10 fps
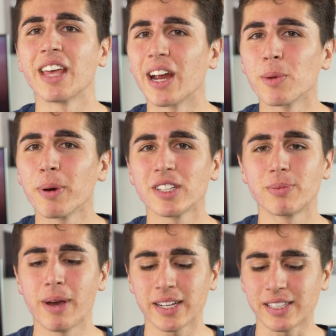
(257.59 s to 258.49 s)
The AirPods
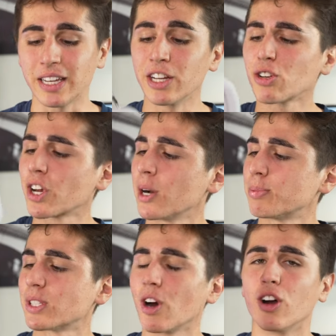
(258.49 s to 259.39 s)
Max ear
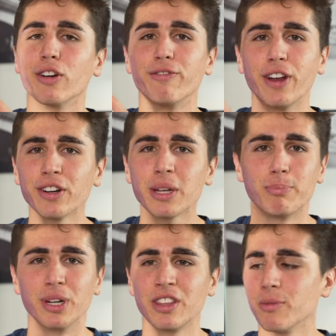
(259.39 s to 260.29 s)
cups are very
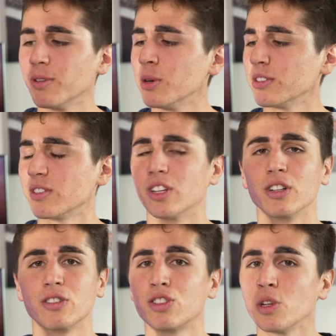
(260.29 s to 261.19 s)
breathable,
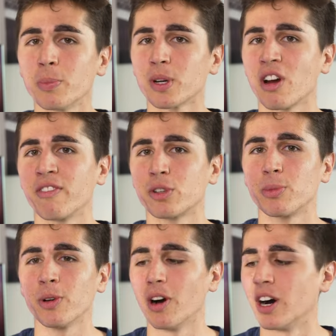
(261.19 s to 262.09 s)
they're super comfortable